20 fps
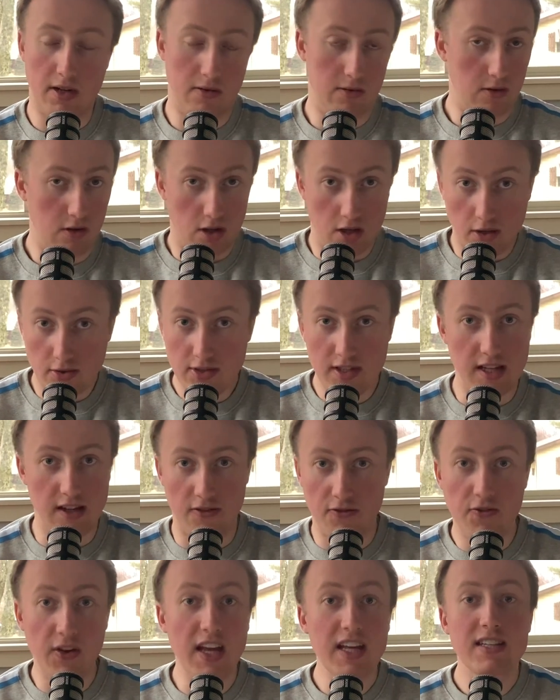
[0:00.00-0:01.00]
close to the
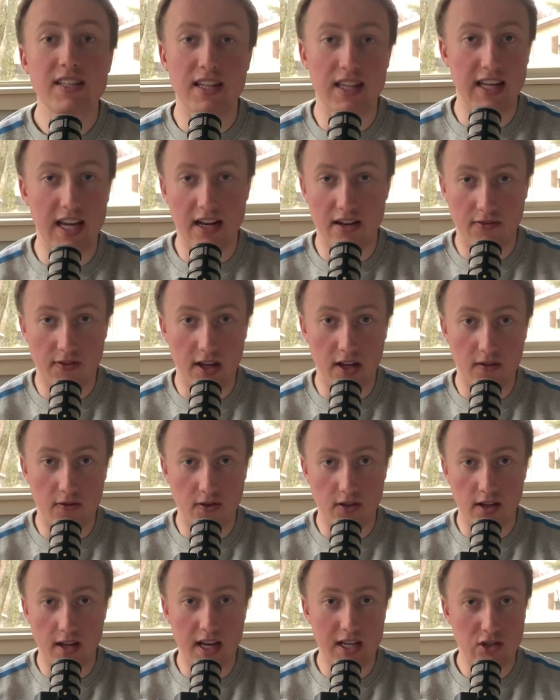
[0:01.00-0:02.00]
face of the NFL
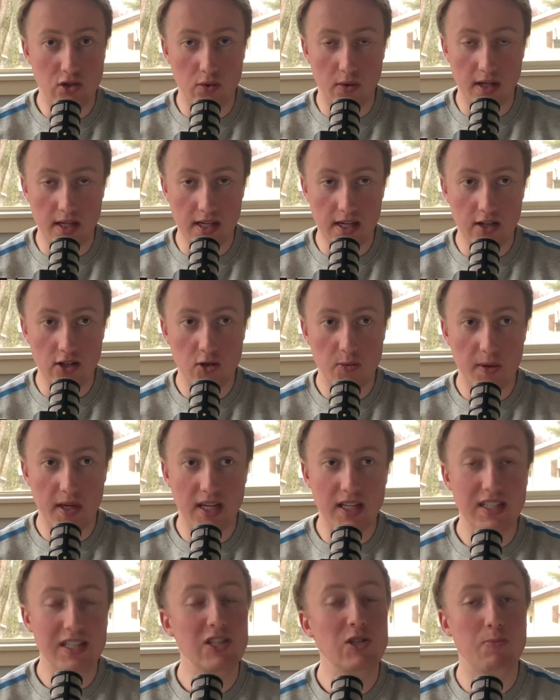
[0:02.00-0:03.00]
for the last 20 years
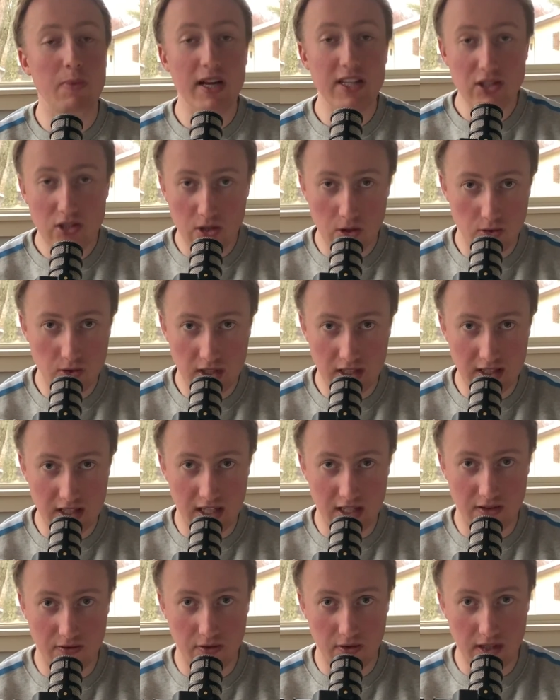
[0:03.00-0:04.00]
because he's been so
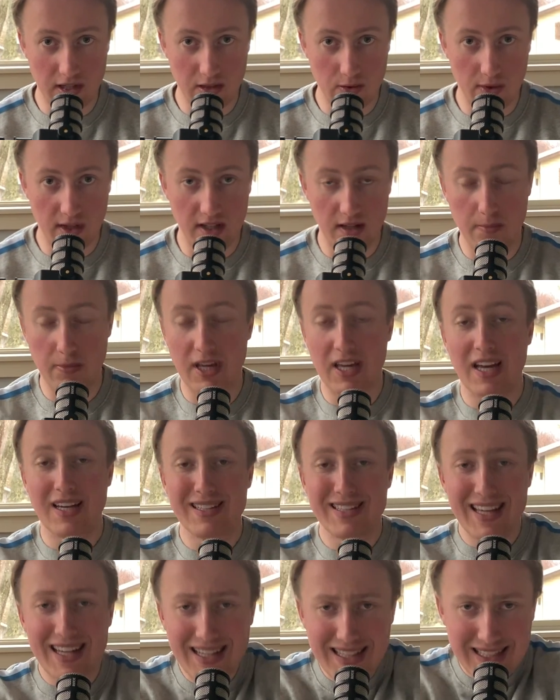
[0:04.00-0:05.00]
successful in New England,
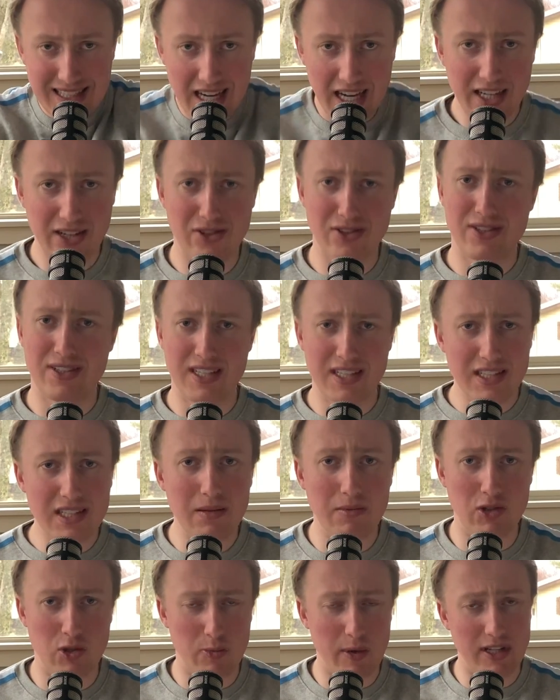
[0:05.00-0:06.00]
because that entire
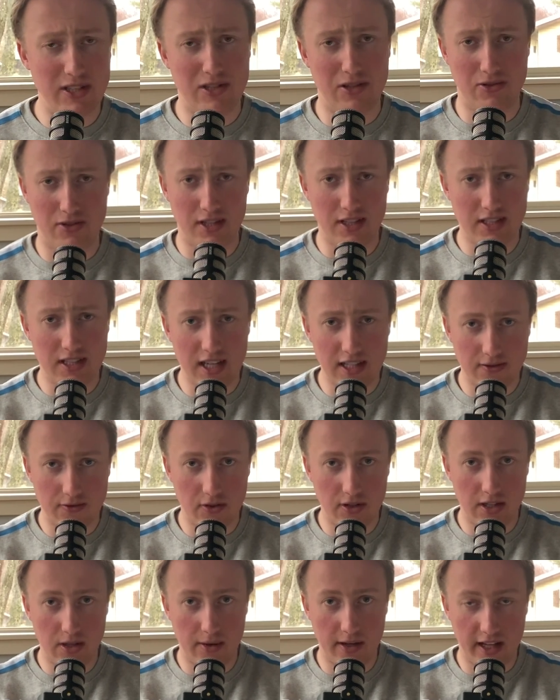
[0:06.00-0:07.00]
system has been so
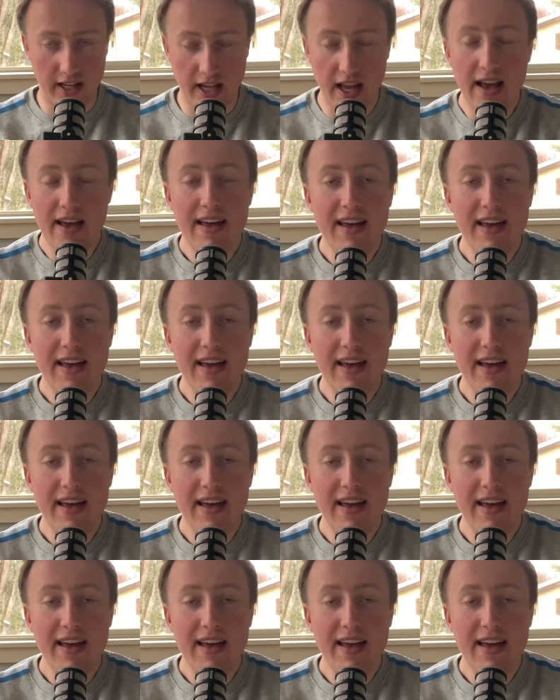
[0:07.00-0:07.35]
successful in New England.